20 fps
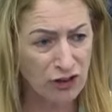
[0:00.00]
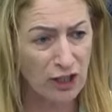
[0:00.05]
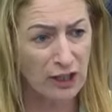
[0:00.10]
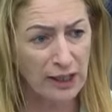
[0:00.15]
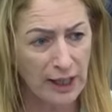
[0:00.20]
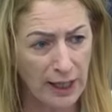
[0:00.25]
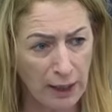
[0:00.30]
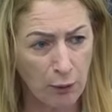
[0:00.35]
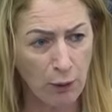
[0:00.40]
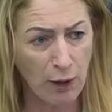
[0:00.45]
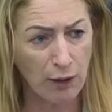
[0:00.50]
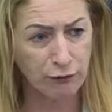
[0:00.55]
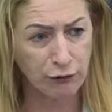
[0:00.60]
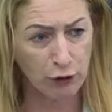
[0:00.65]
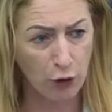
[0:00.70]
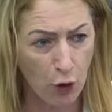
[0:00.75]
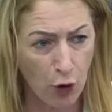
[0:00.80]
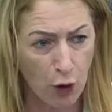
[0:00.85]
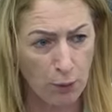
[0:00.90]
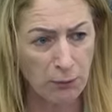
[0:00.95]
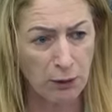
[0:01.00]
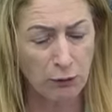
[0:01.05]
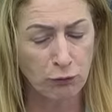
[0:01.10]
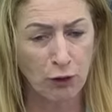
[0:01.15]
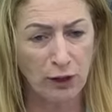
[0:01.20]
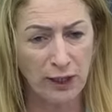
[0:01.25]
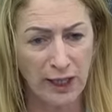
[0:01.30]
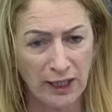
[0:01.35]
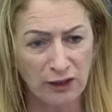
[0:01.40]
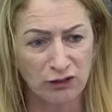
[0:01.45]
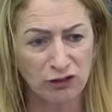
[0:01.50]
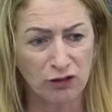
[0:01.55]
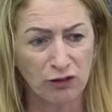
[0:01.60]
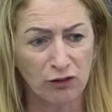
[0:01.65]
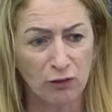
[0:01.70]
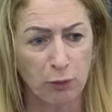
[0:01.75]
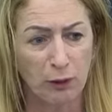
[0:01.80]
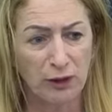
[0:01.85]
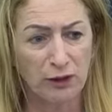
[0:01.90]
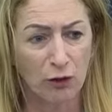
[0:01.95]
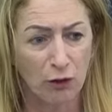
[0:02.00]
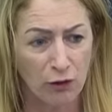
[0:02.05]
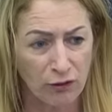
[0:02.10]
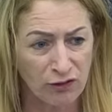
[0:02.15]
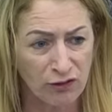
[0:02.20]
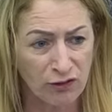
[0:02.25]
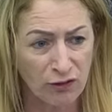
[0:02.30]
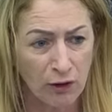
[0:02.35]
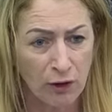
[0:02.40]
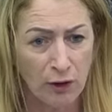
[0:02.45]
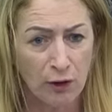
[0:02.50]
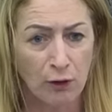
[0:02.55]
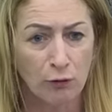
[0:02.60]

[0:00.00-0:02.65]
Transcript: allow have normal relations with us